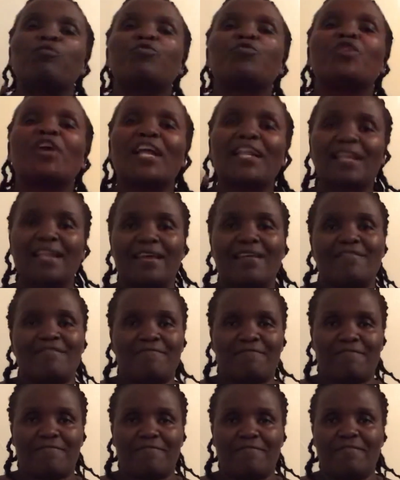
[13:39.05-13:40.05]
your
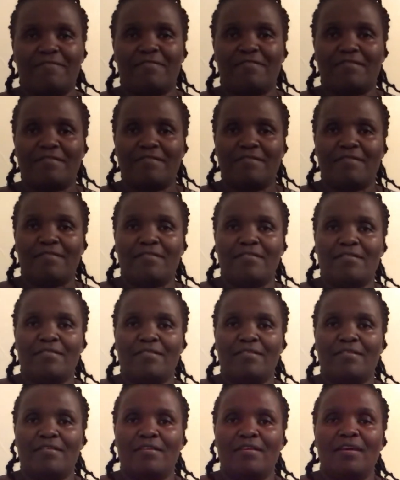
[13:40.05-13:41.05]
life.
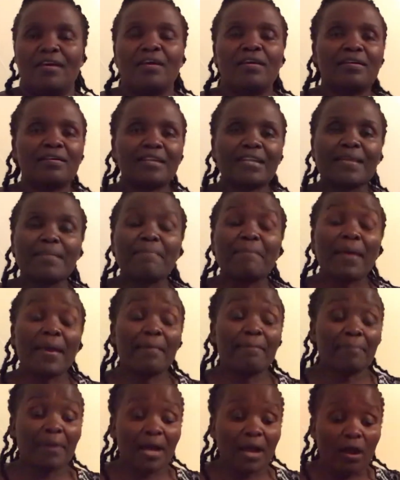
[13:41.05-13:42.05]

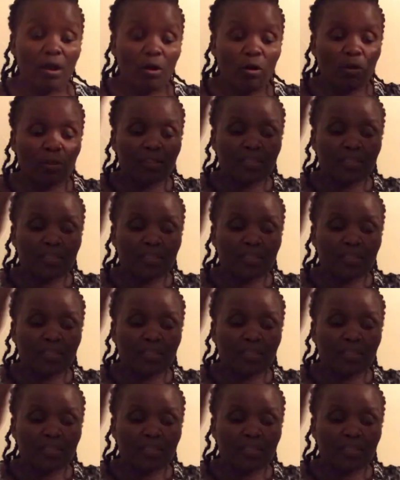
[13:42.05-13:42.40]
Remember all